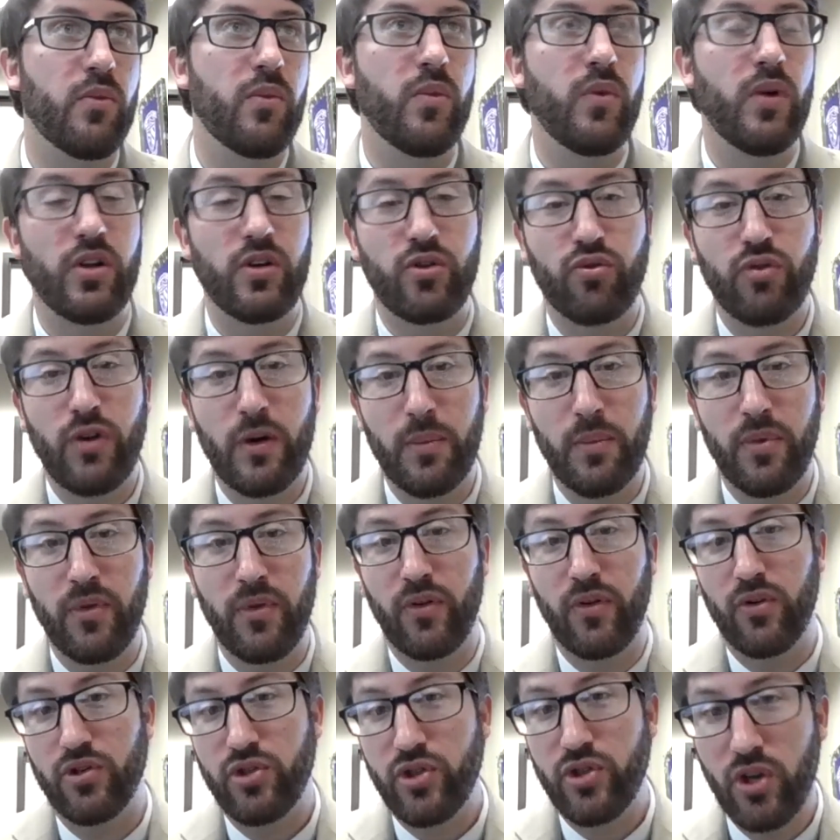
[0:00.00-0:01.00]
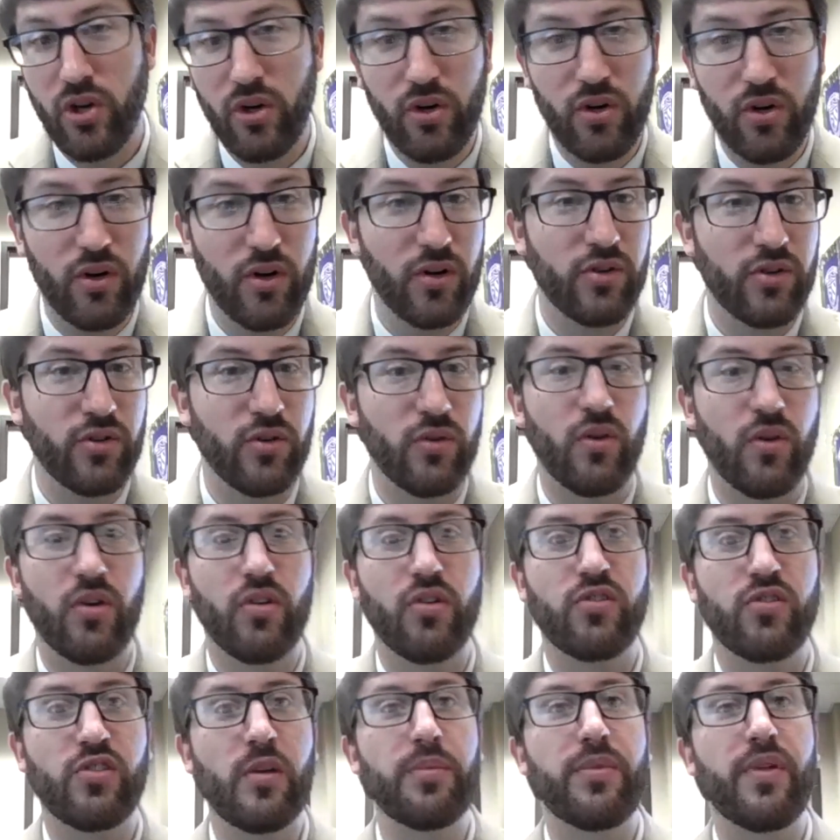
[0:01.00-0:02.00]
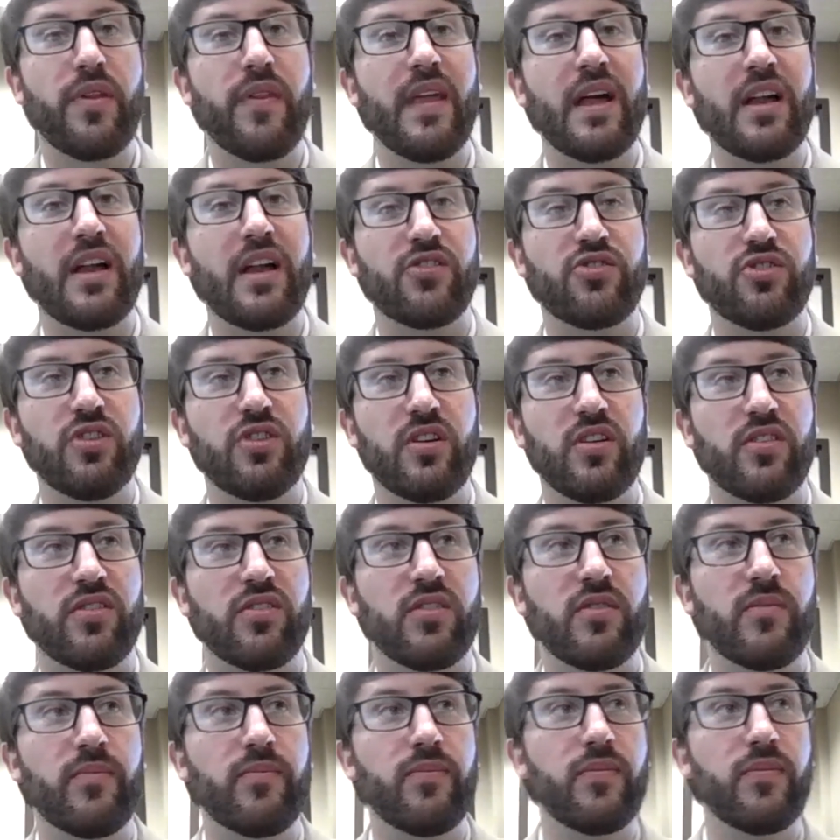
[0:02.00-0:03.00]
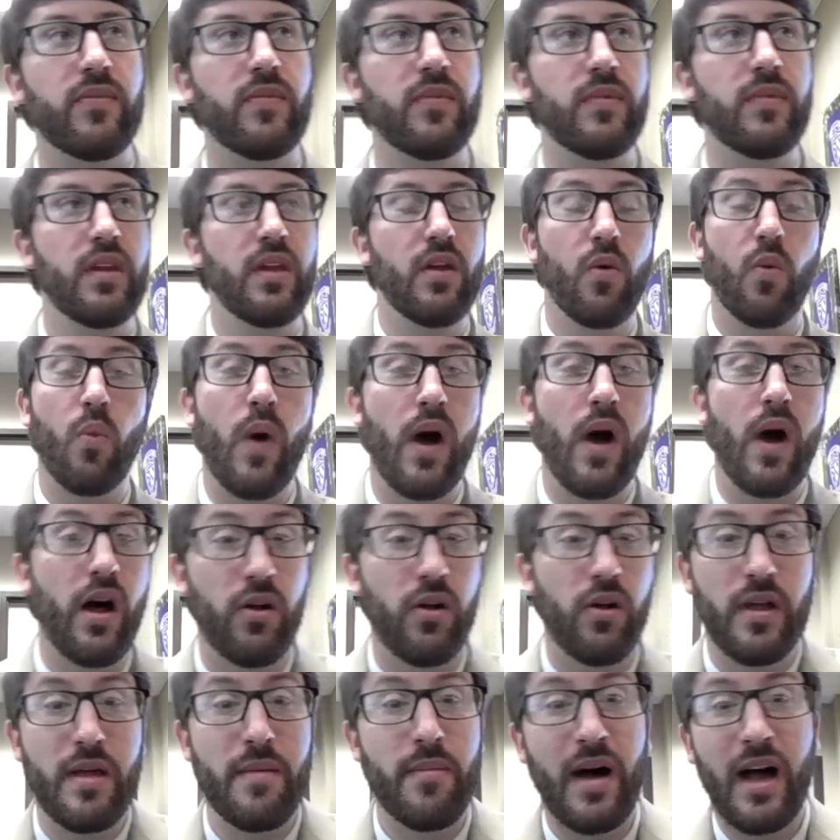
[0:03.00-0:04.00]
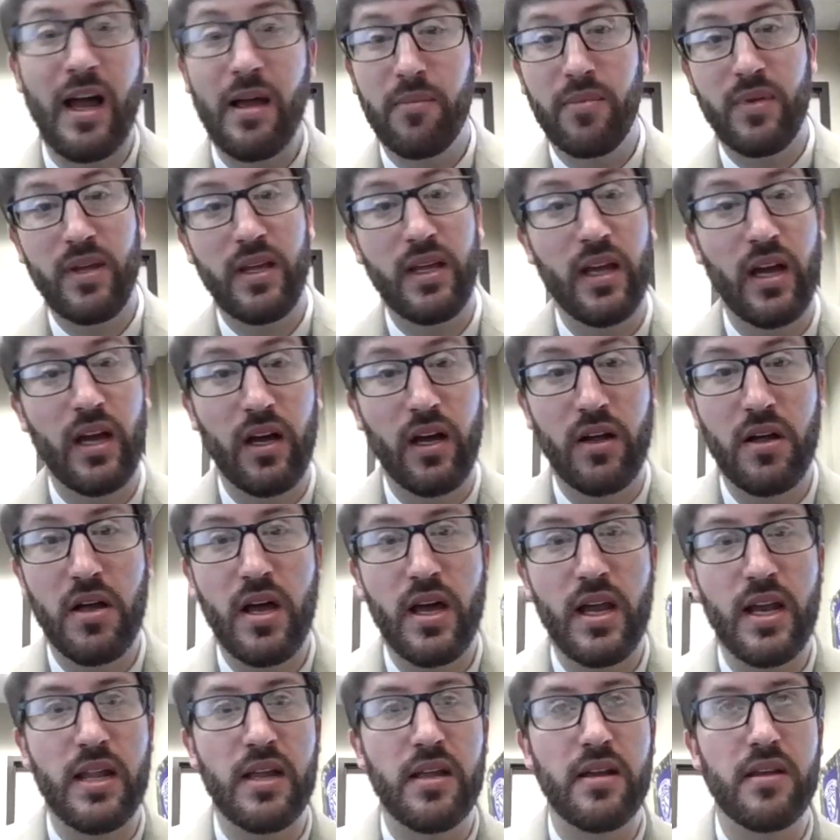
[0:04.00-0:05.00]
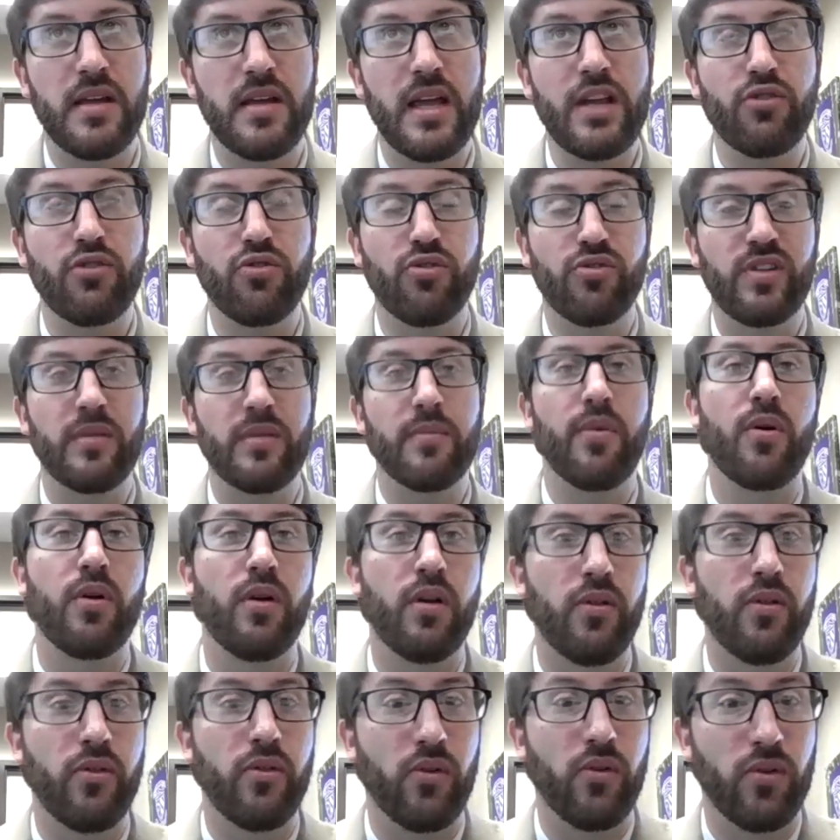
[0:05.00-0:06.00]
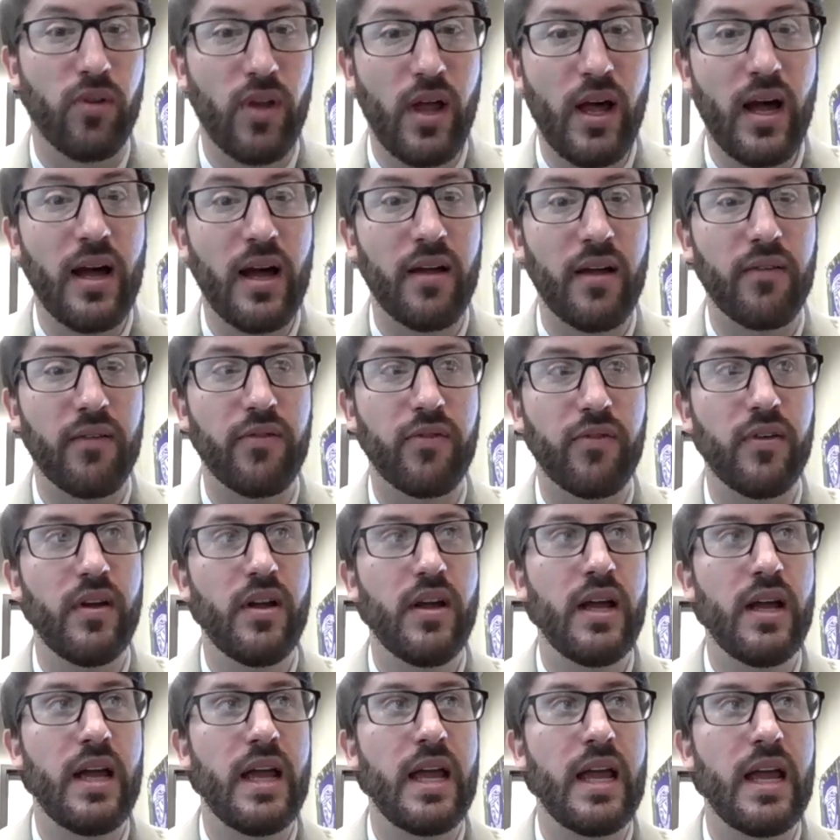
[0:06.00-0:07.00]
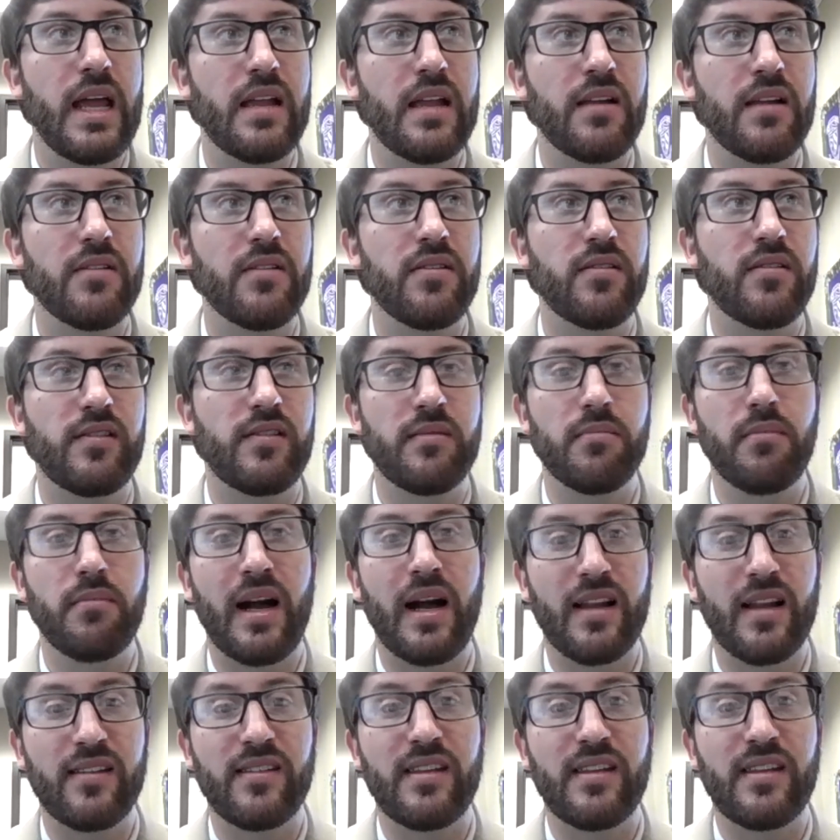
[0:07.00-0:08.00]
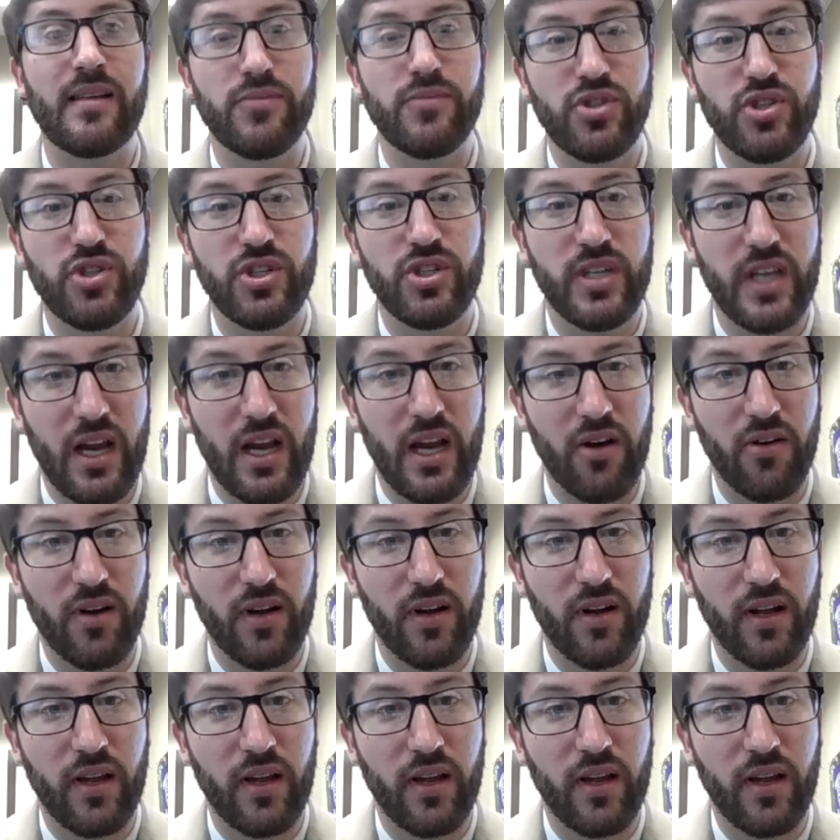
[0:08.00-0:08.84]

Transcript: a trip with their church or something that's just, while it might be an interesting part of your life, it might seem generic.